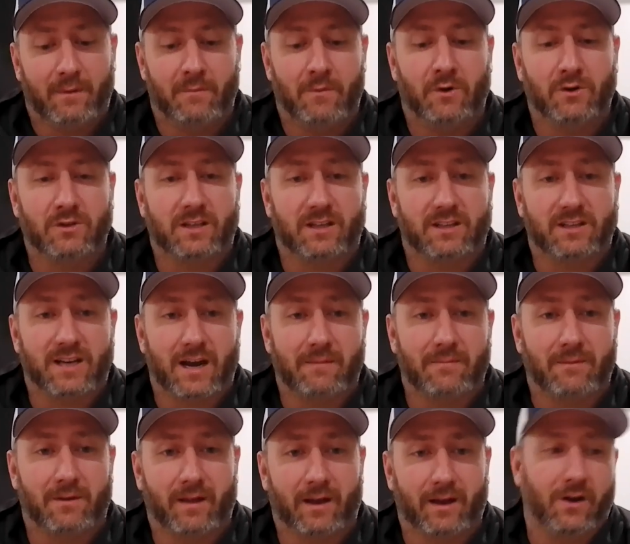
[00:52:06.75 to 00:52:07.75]
But most of the
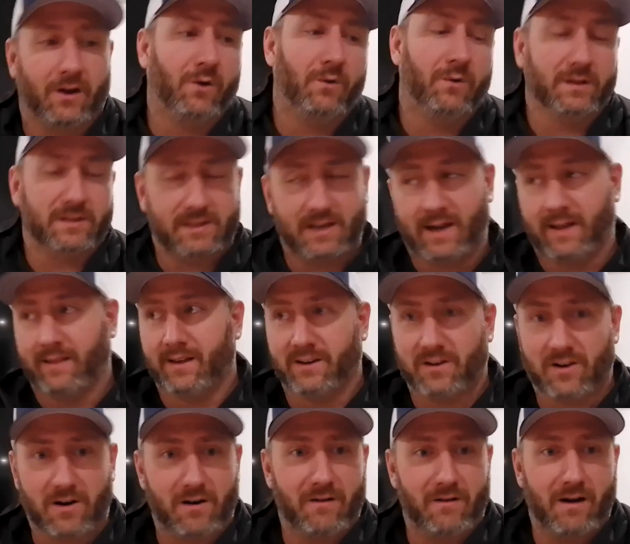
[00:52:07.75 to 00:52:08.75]
time they're like, oh, what's that? And they
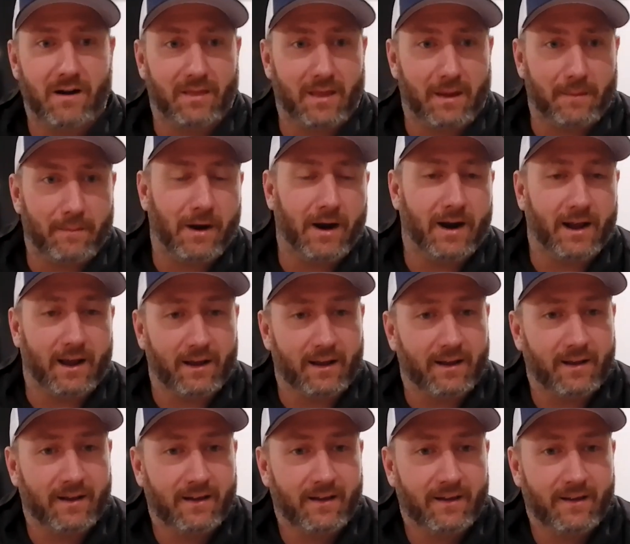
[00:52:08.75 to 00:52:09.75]
turn around and they bite it.
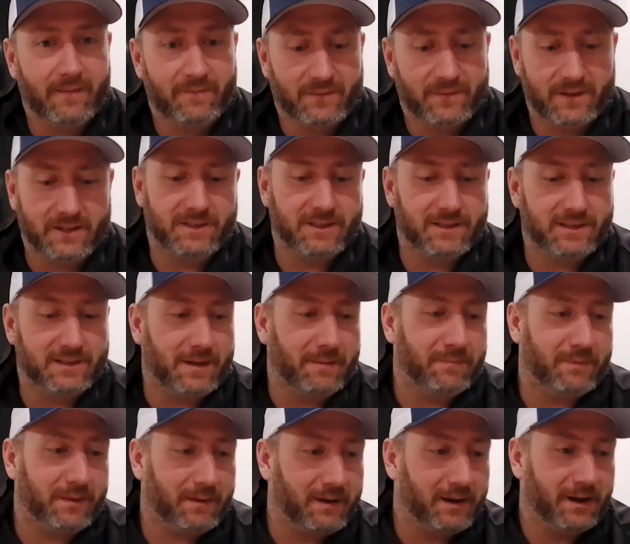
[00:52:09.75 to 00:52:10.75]
They see
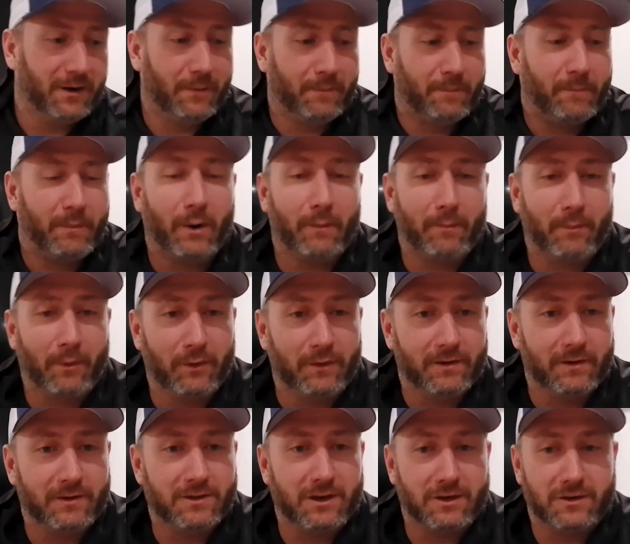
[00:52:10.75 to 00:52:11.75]
something, purple
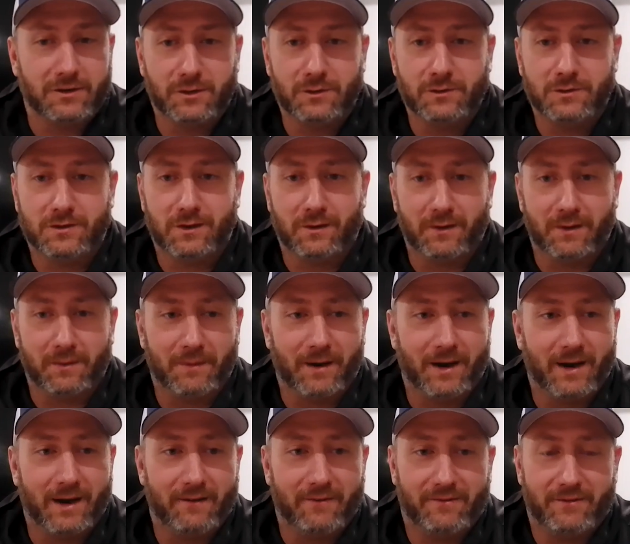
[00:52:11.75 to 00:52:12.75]
and chartreuse going
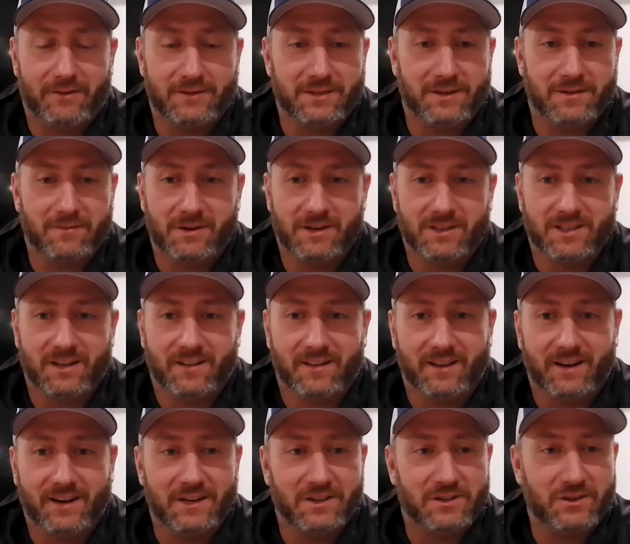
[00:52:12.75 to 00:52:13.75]
by for some reason on
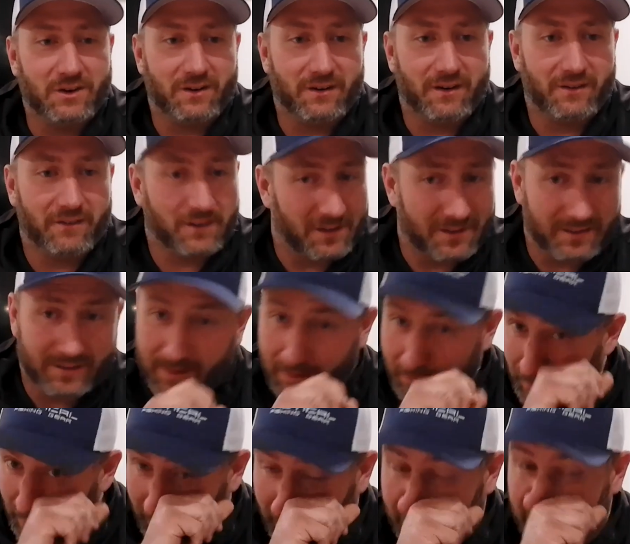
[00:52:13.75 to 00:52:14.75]
the Detroit River is
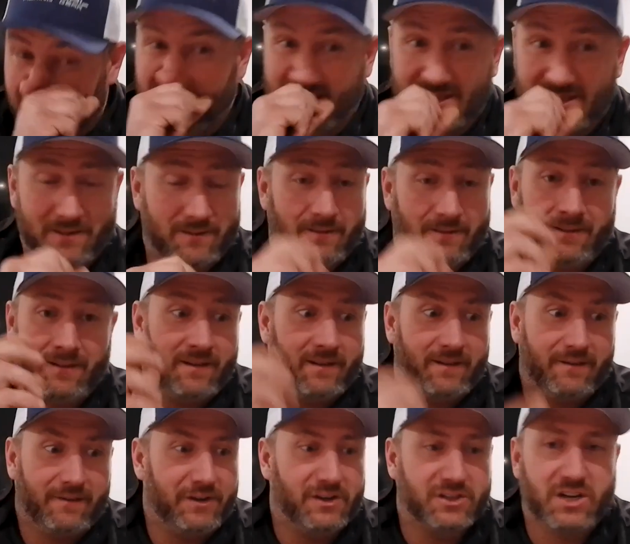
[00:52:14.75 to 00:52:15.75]
the biggest
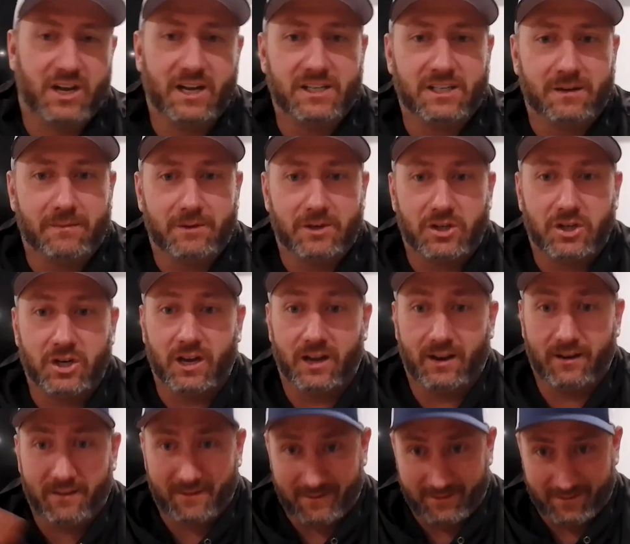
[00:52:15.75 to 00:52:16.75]
fish catching
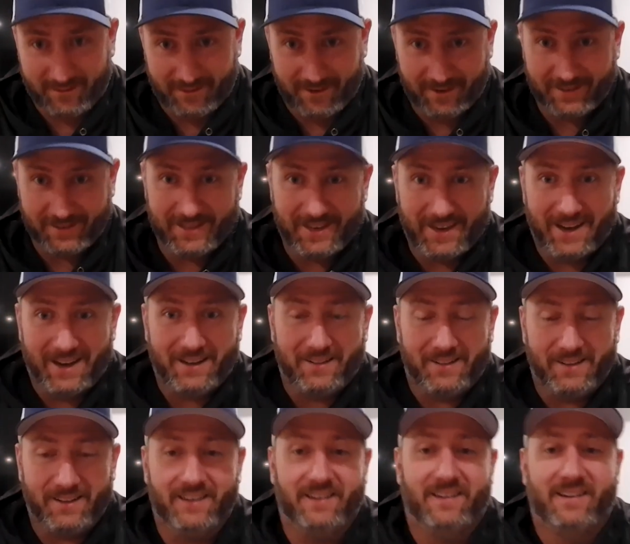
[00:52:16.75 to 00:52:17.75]
machine.
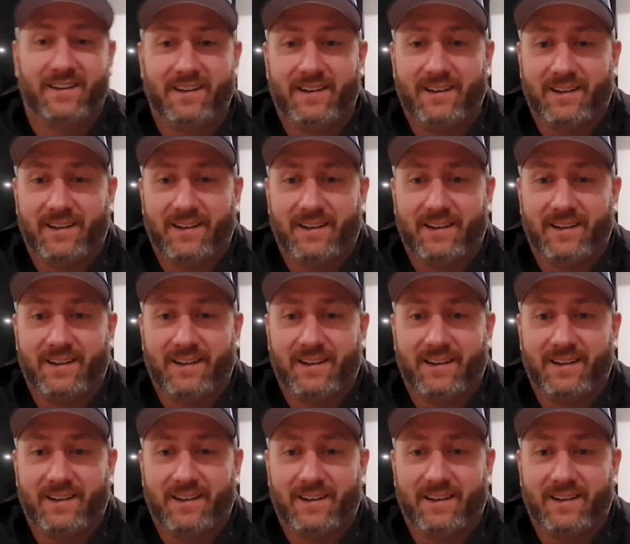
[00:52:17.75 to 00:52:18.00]
Exactly.